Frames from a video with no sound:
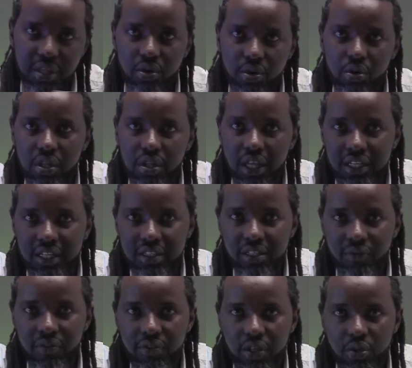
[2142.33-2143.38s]
that you
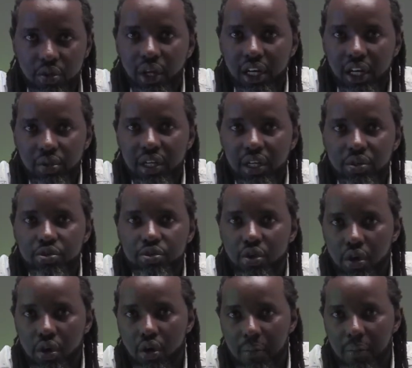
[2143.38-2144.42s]
can actually use
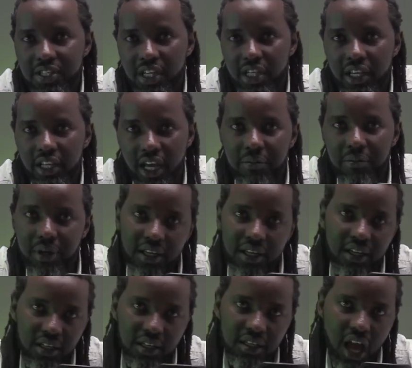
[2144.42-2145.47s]
commercially and make
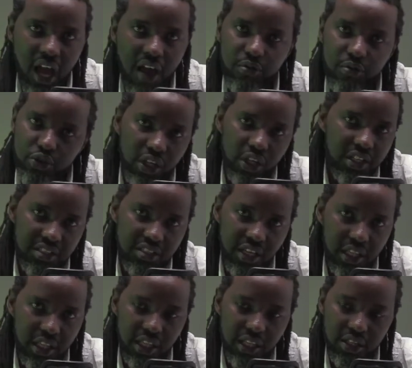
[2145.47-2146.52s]
a few shillings here and there.
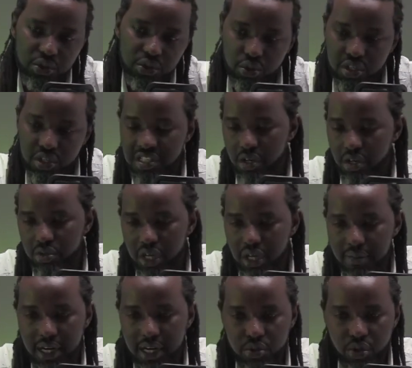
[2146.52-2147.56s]
So this is a good camera to
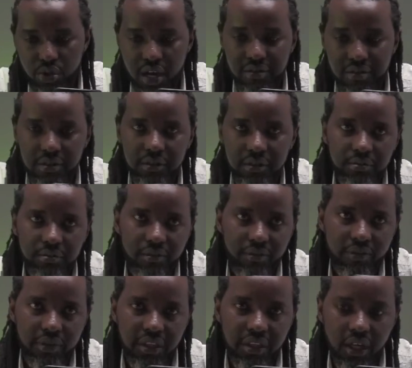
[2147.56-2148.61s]
have,
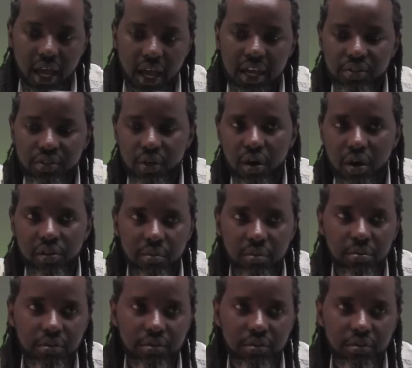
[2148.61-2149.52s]
and you're on the move.